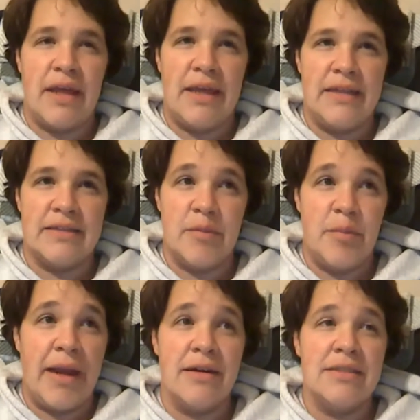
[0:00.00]
like is in
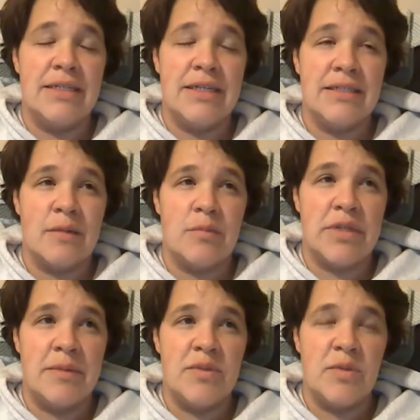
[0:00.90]
parenting
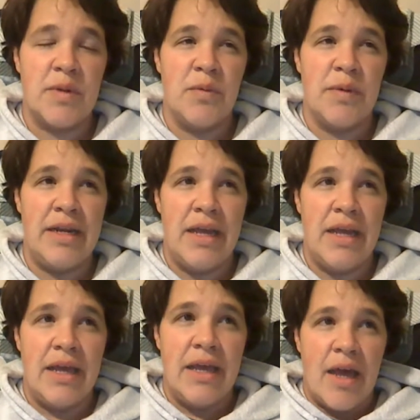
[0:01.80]
sometimes when you read
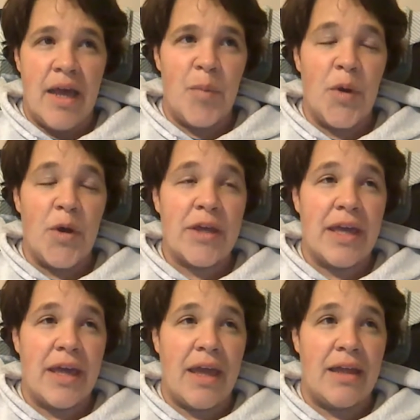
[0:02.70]
a book
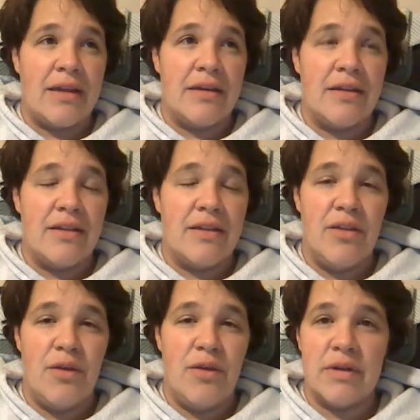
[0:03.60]
and
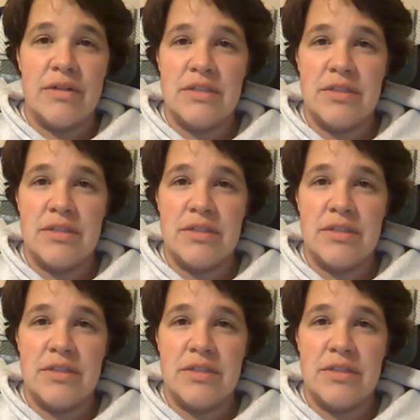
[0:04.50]
you want